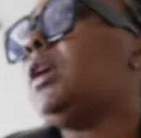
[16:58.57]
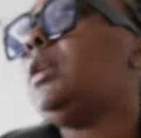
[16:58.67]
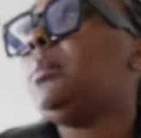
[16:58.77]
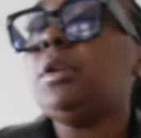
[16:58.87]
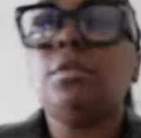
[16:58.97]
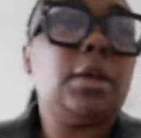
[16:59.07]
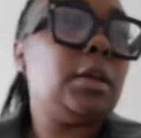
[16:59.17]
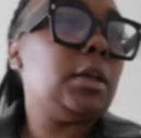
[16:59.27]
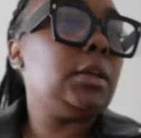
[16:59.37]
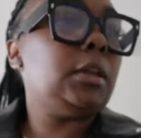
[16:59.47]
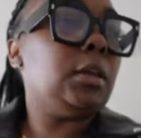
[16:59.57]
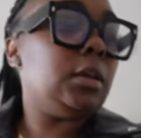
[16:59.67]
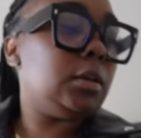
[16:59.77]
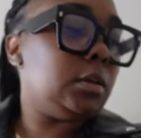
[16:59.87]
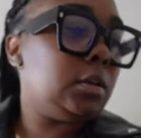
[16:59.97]
let me do that. And
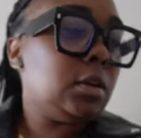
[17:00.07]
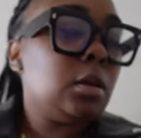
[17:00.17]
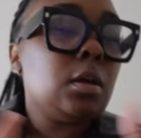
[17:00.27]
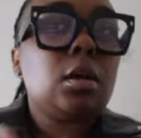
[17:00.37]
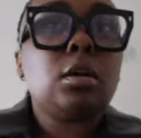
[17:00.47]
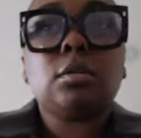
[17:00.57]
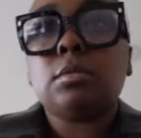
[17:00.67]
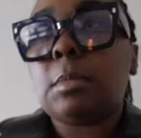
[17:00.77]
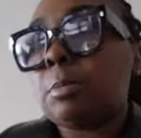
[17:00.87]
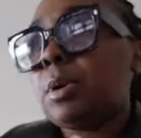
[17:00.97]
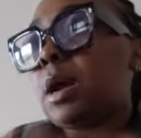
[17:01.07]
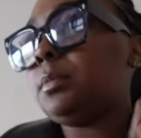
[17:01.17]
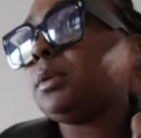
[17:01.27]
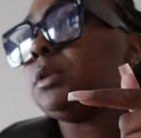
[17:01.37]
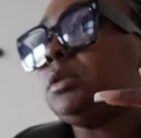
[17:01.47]
then, um, I'm
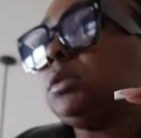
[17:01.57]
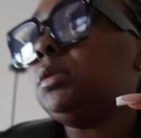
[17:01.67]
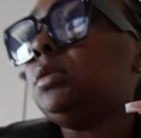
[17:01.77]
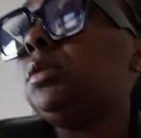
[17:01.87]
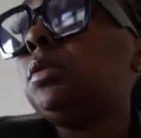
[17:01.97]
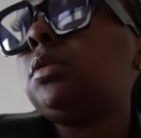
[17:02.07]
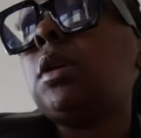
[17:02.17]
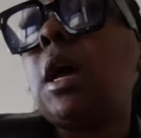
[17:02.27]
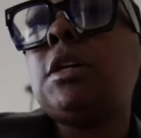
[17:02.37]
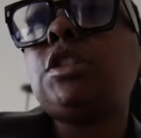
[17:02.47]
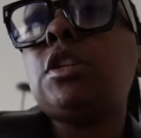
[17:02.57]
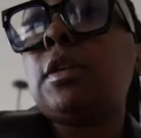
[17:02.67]
probably, I'll show